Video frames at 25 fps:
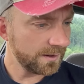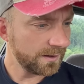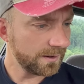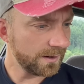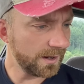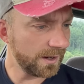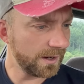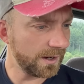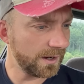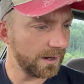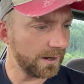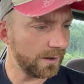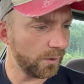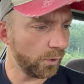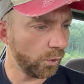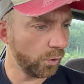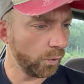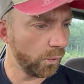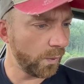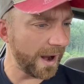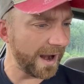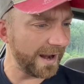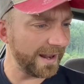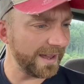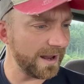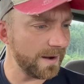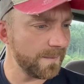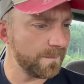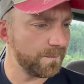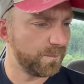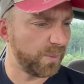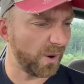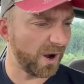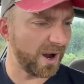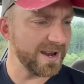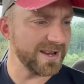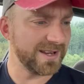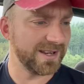Uh, Orwellian
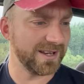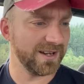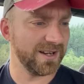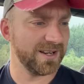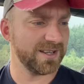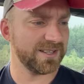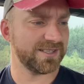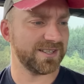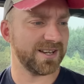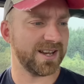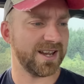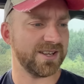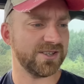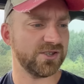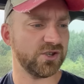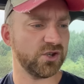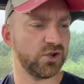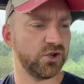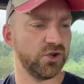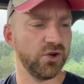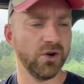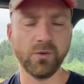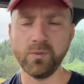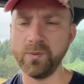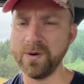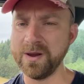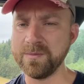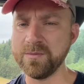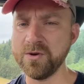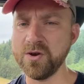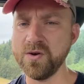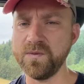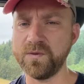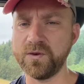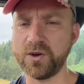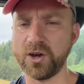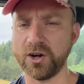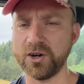Biker says, should we
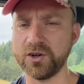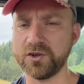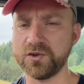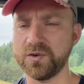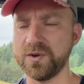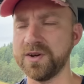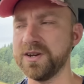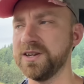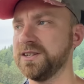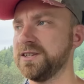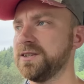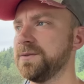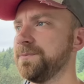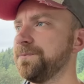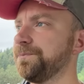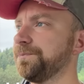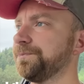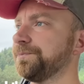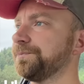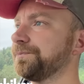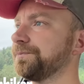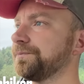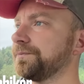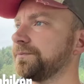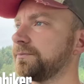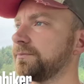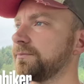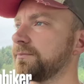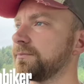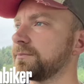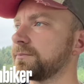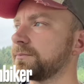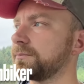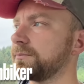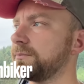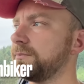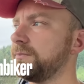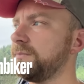move countries?
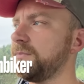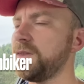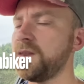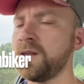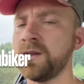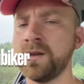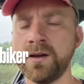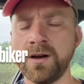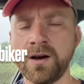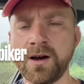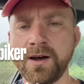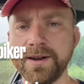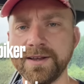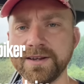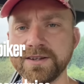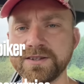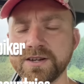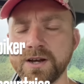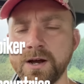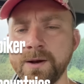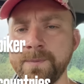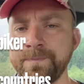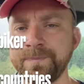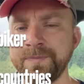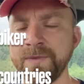I think so.